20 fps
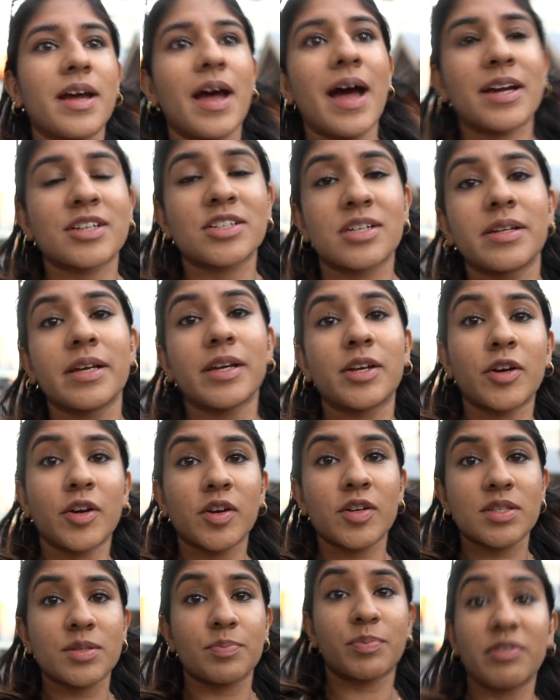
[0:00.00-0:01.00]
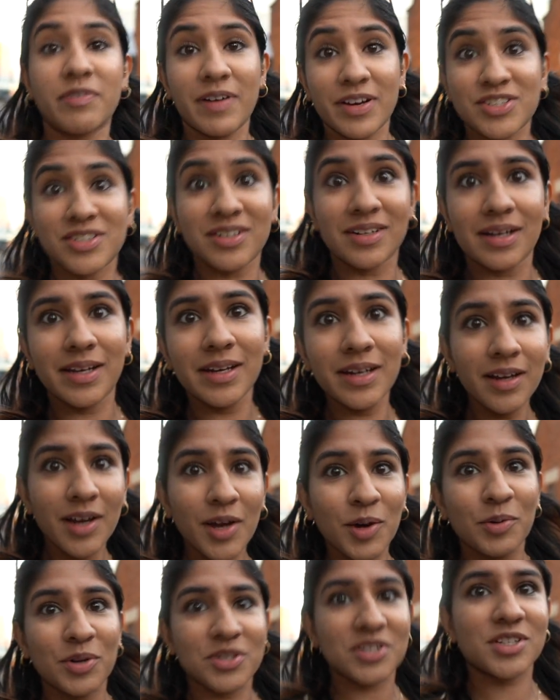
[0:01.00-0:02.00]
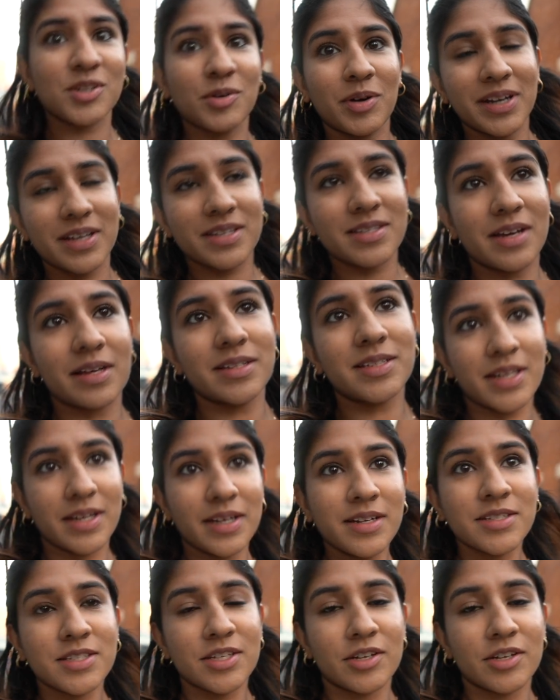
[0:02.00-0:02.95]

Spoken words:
actually cooks professionally, which is quite exciting.